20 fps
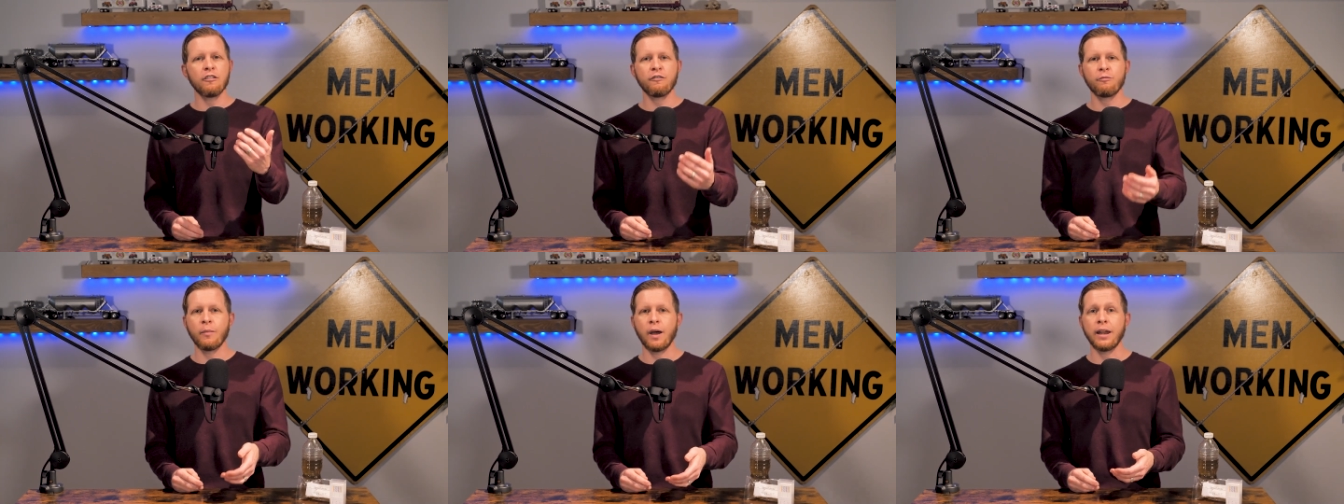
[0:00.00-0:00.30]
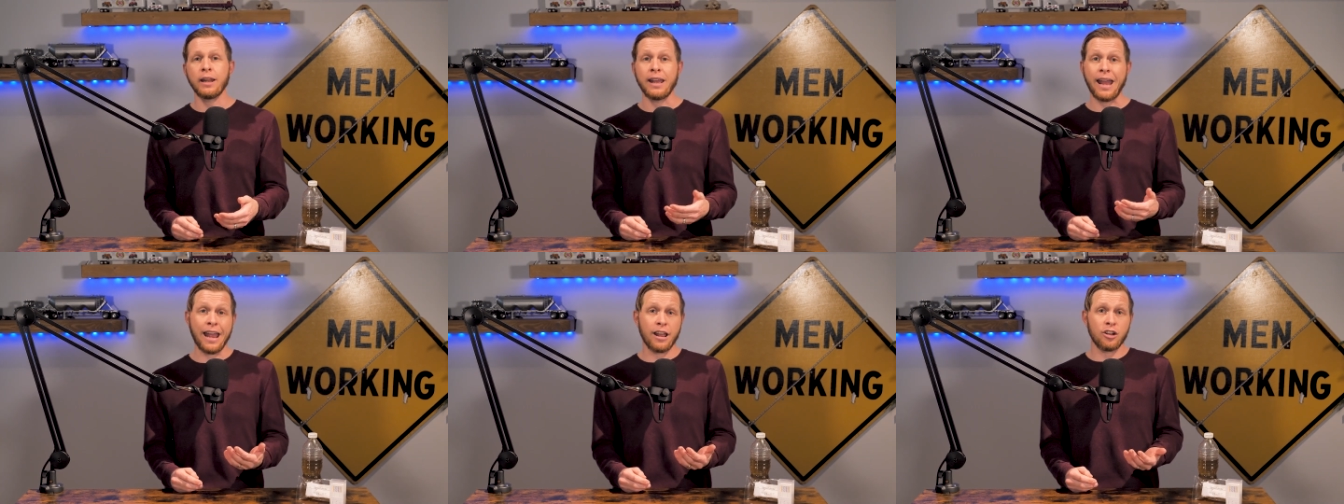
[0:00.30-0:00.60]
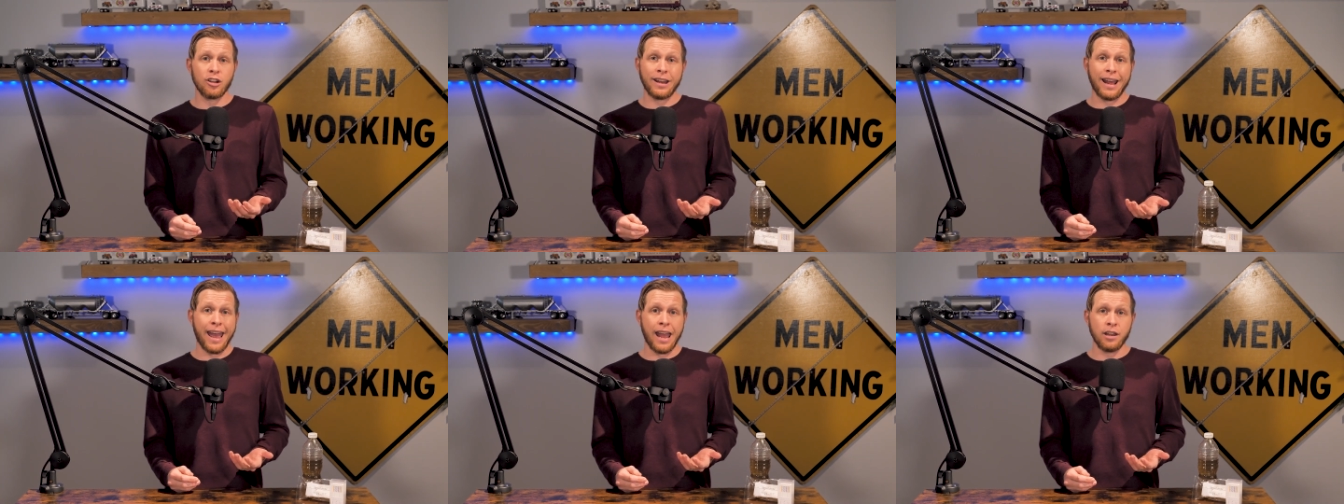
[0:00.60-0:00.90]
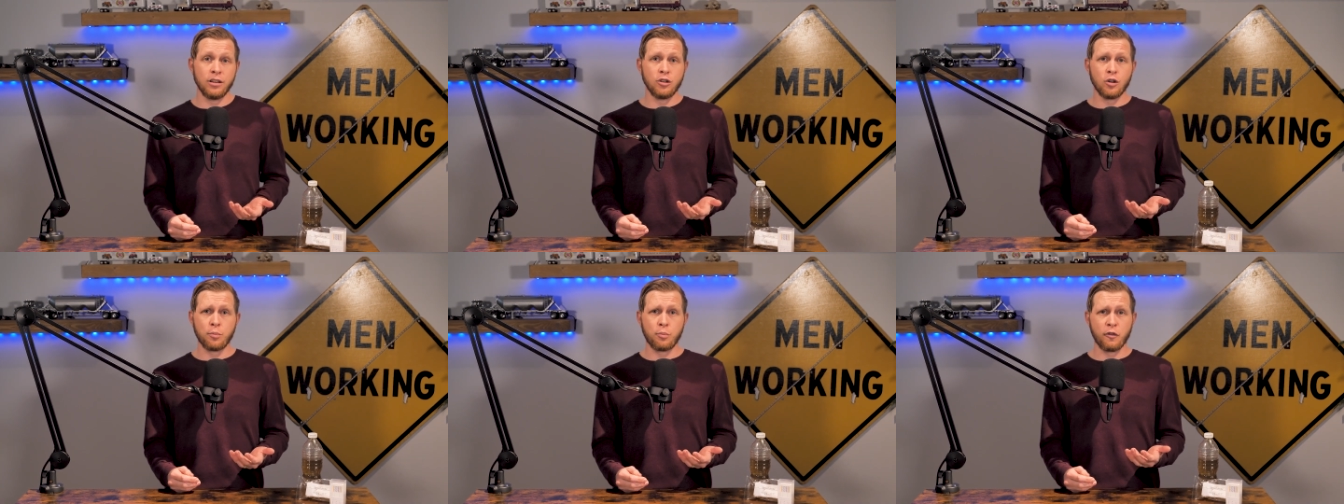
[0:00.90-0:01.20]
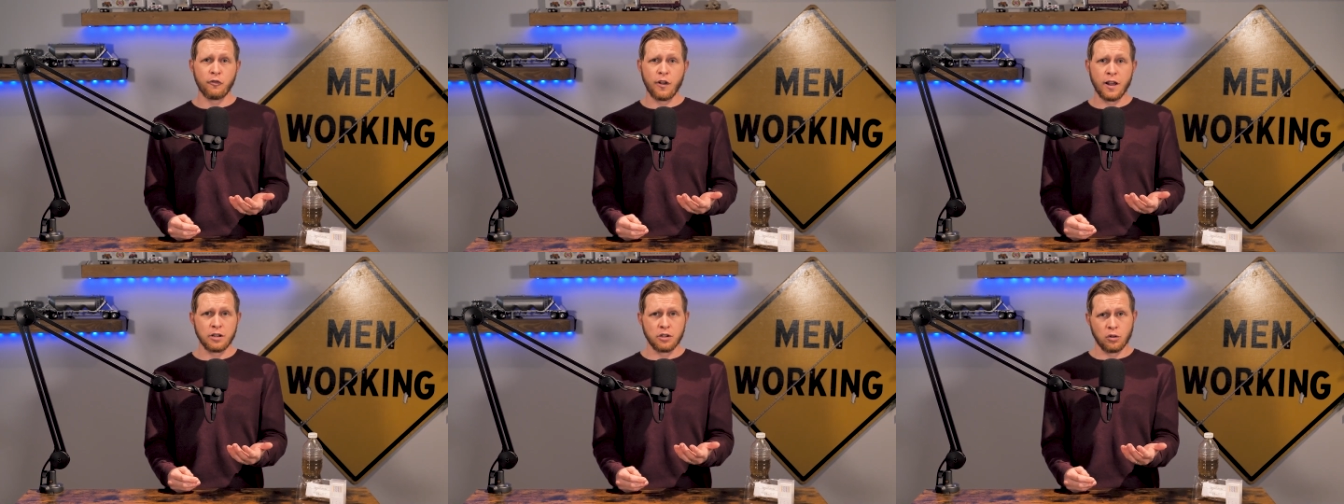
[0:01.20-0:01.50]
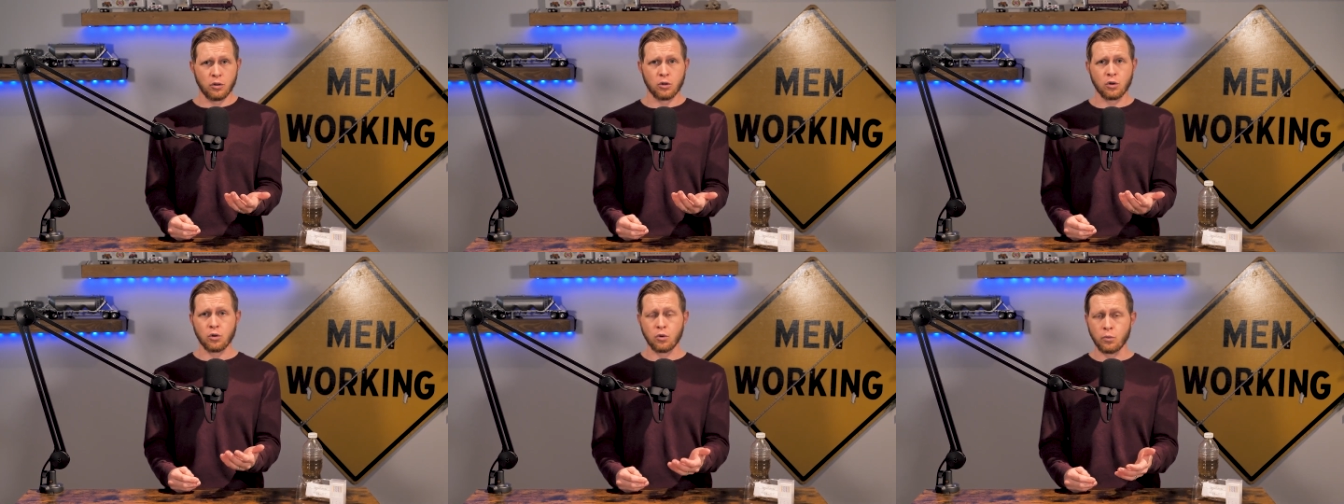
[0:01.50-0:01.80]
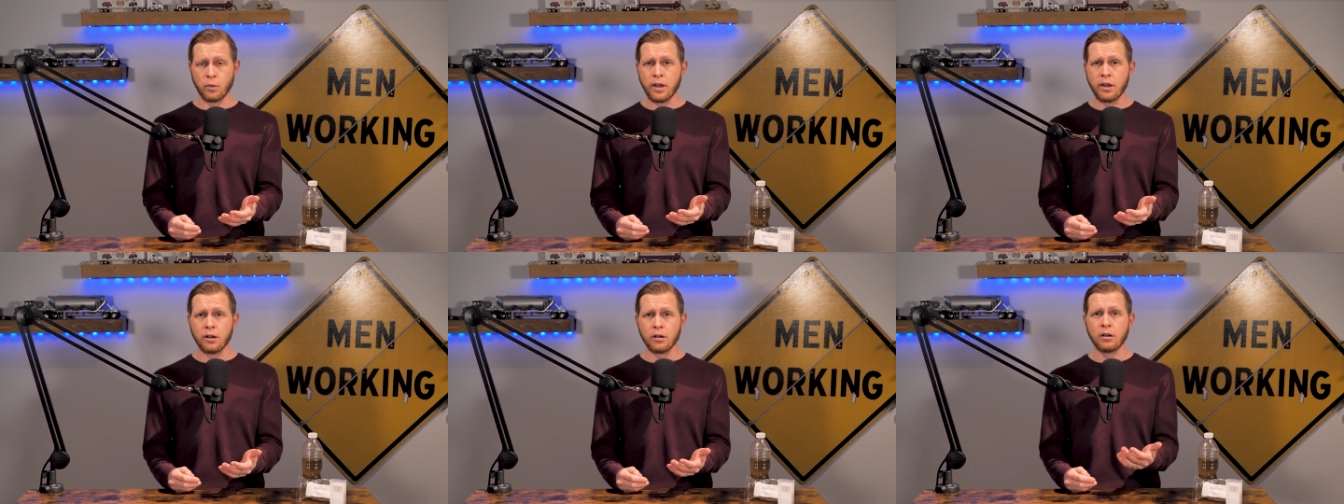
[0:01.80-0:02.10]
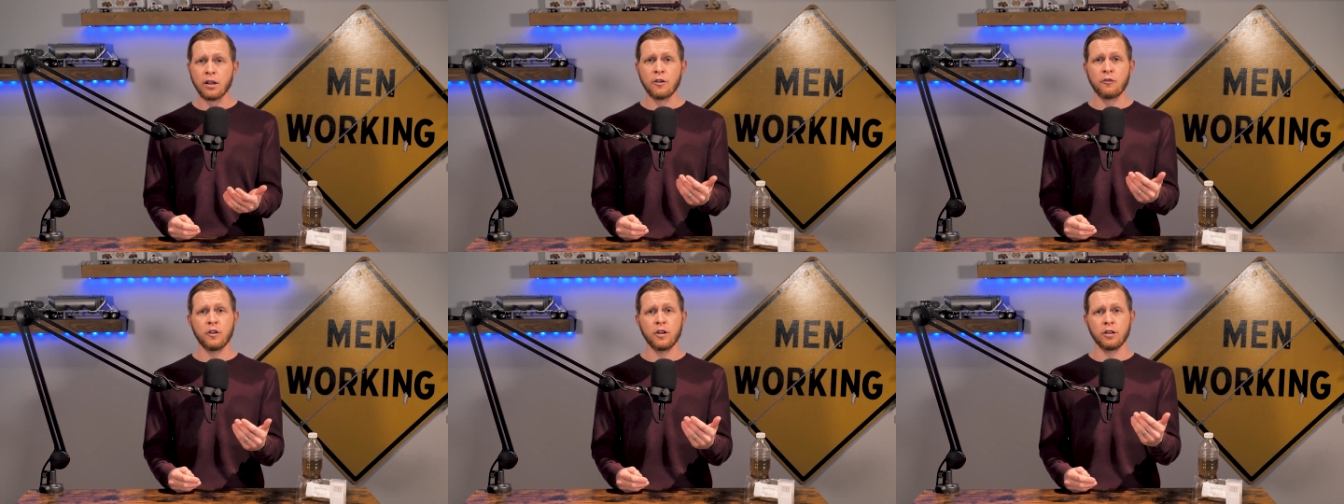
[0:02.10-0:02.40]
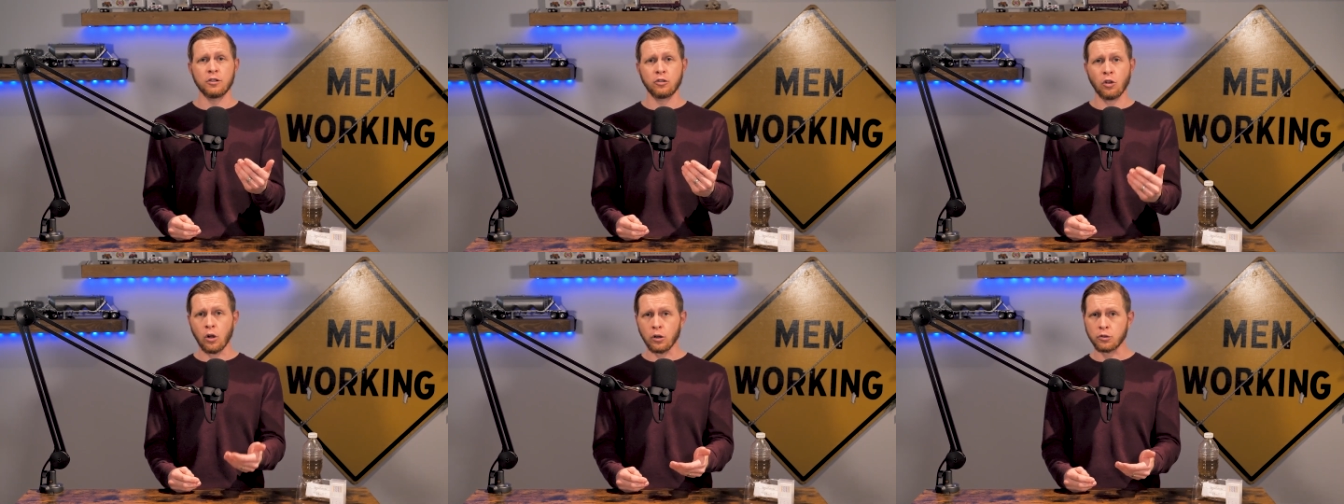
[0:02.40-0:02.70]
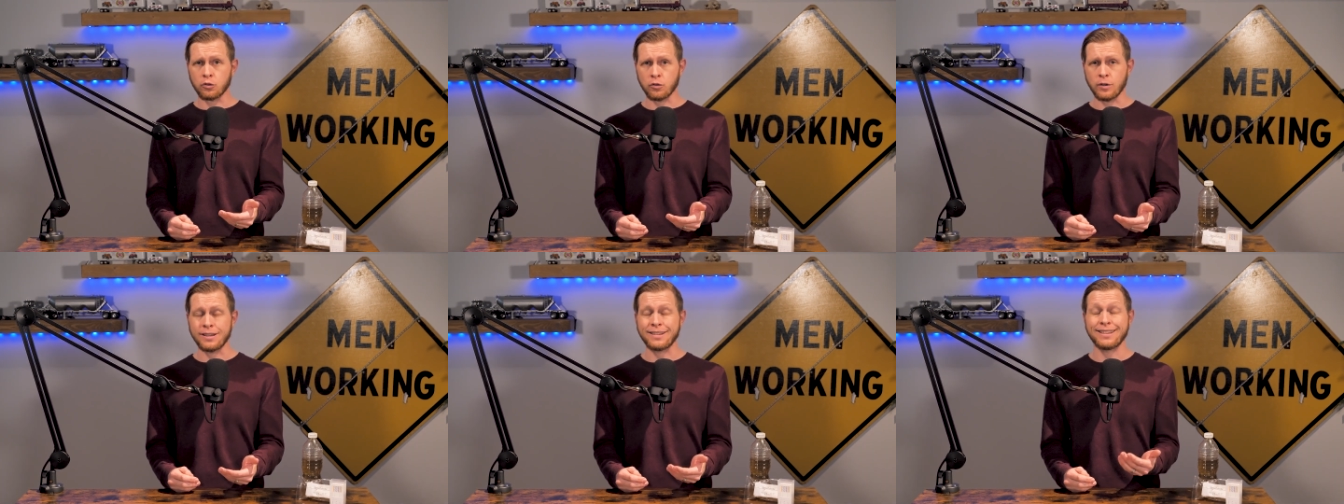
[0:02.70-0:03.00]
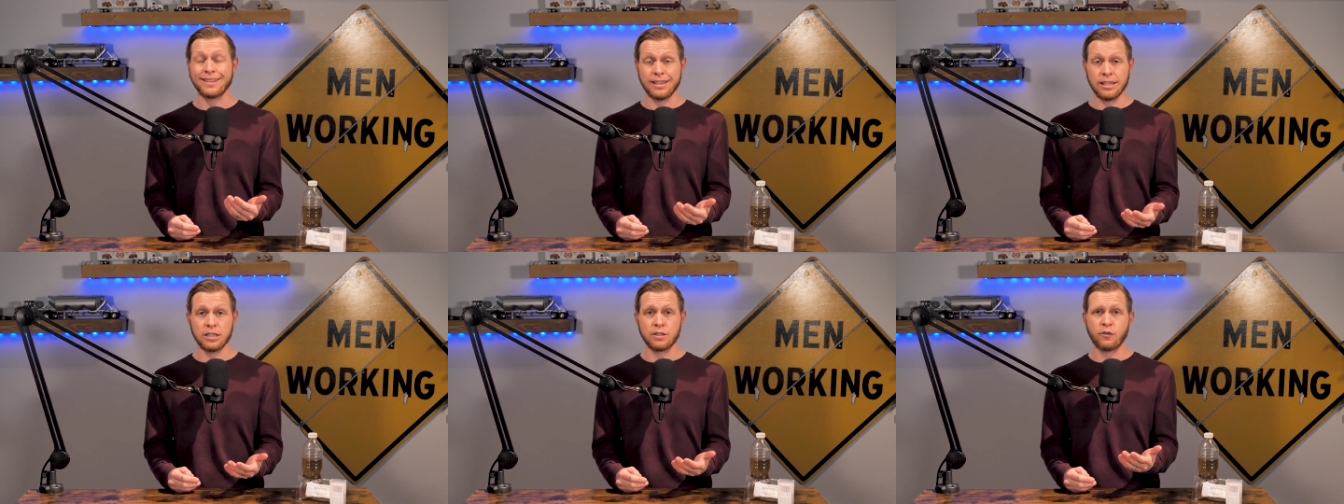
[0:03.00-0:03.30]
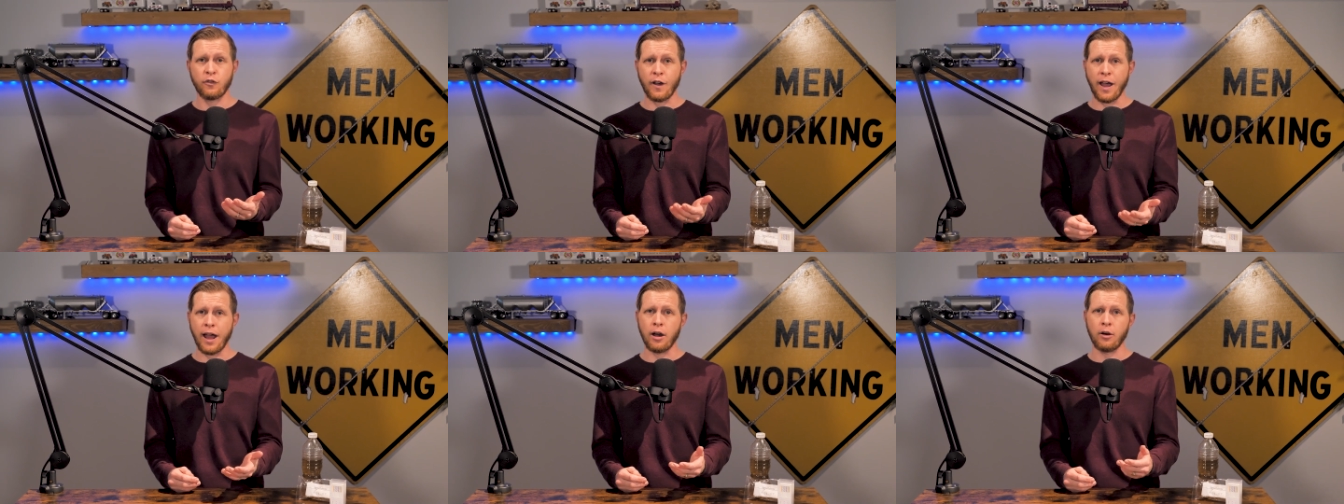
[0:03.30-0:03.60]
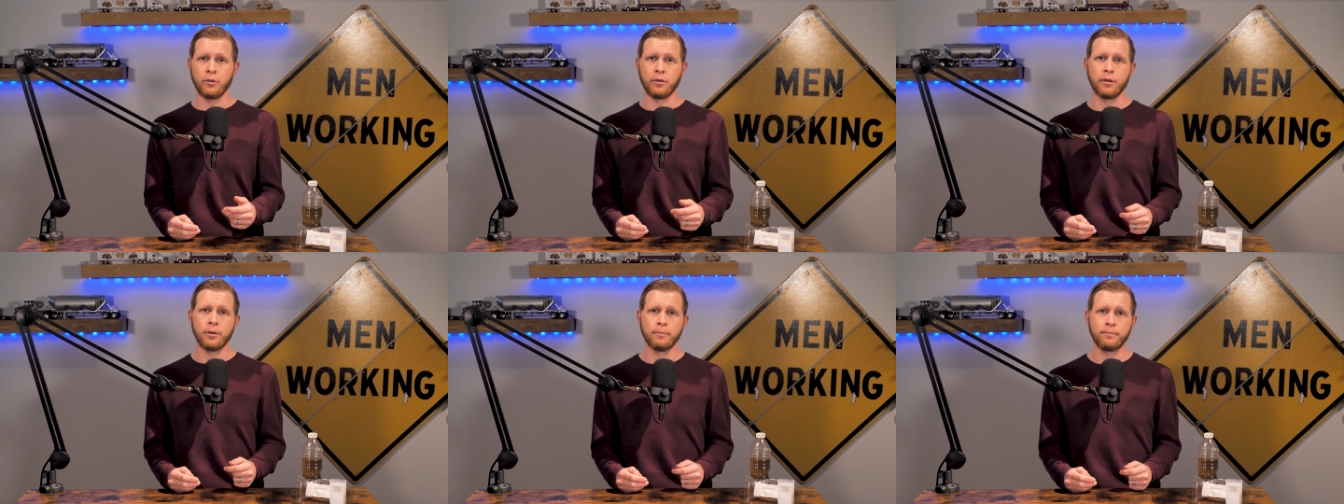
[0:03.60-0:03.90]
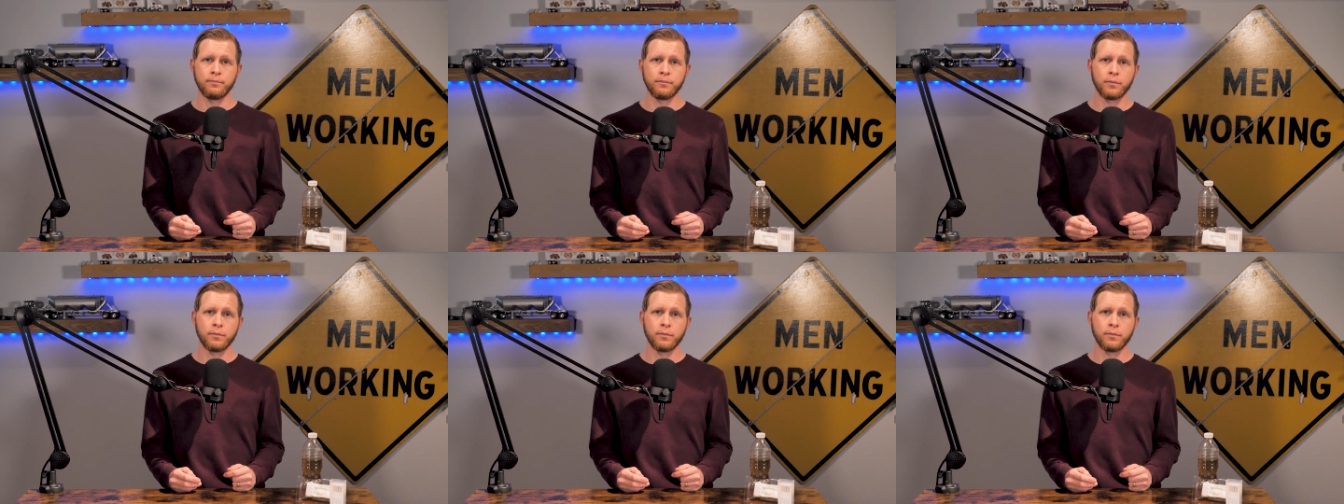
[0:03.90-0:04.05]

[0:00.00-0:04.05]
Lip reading: of money and could end your professional career if an adulterant is found.